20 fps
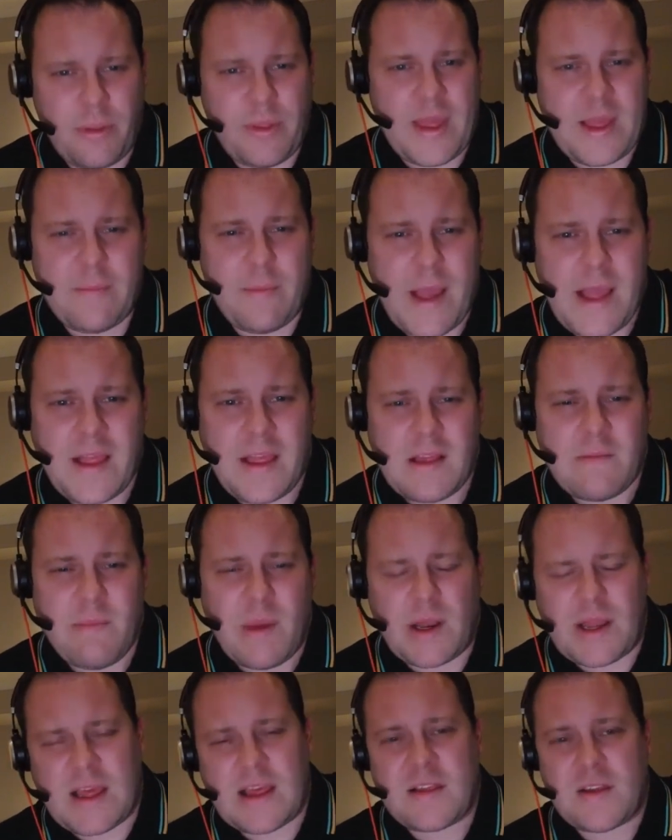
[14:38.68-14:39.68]
Where this
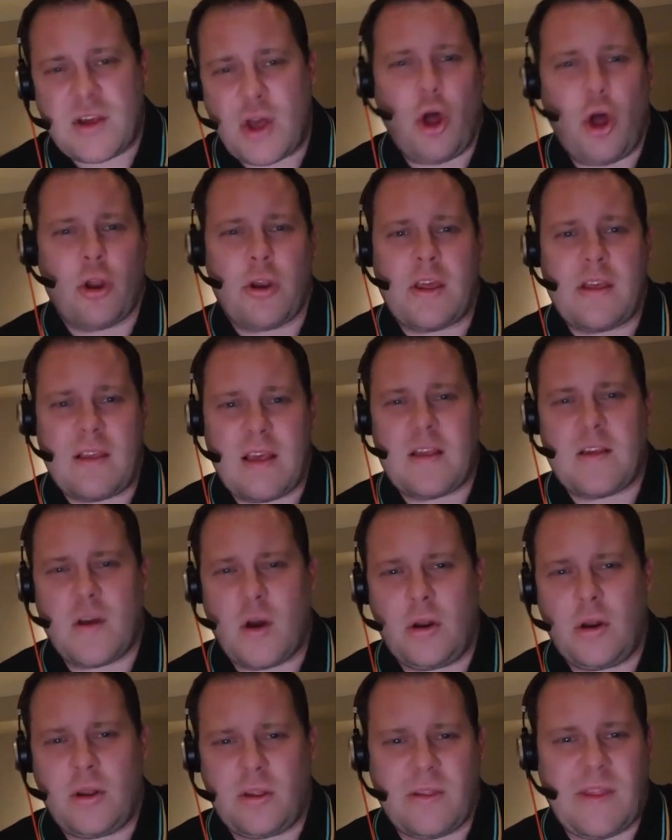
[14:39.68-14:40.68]
money has gone is it's
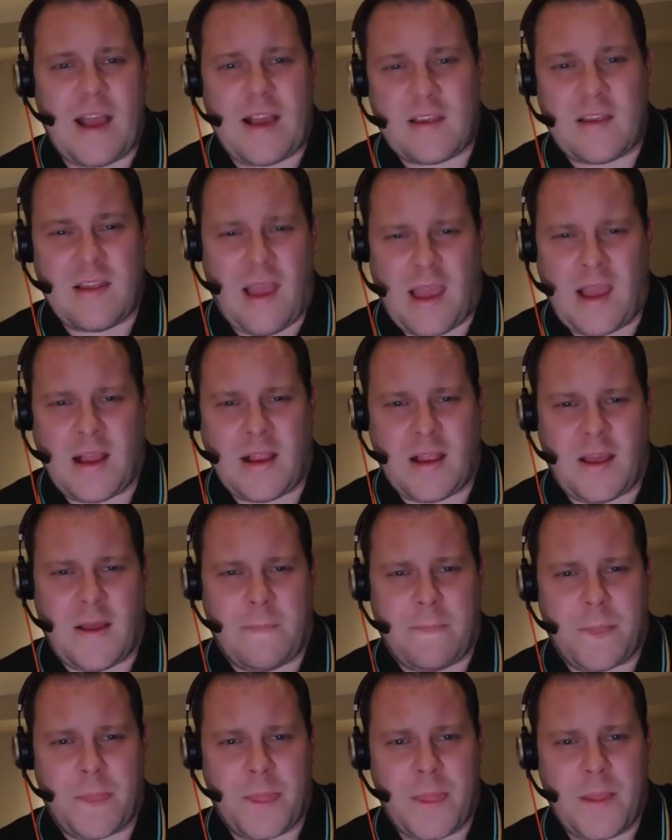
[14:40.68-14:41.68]
gone on that
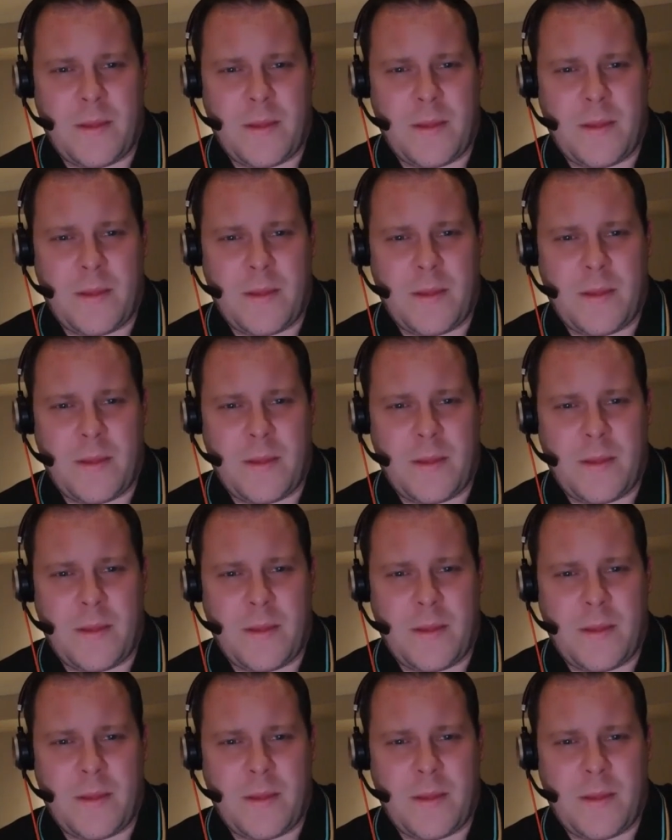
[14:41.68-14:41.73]
stadium.